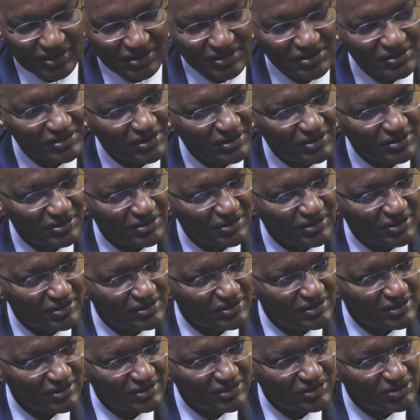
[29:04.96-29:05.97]

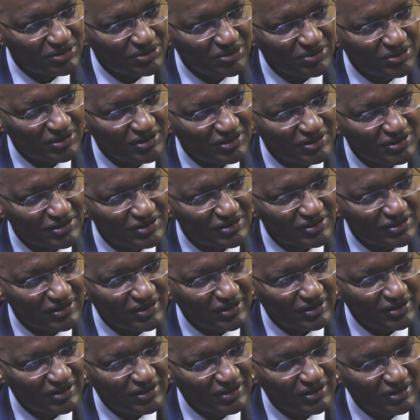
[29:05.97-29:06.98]
researchers and students at
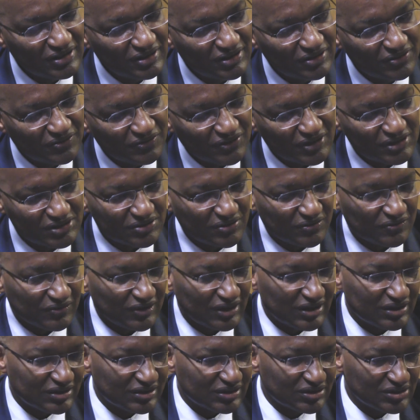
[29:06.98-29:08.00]
the University of
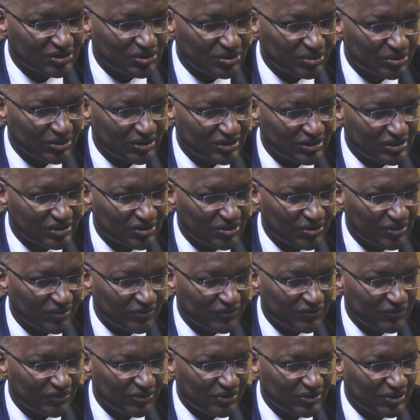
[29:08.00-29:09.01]
London SOAS going
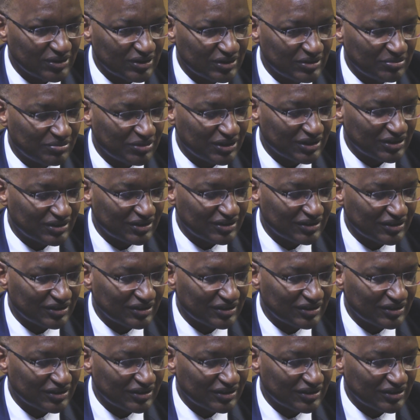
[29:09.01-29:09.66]
forward. But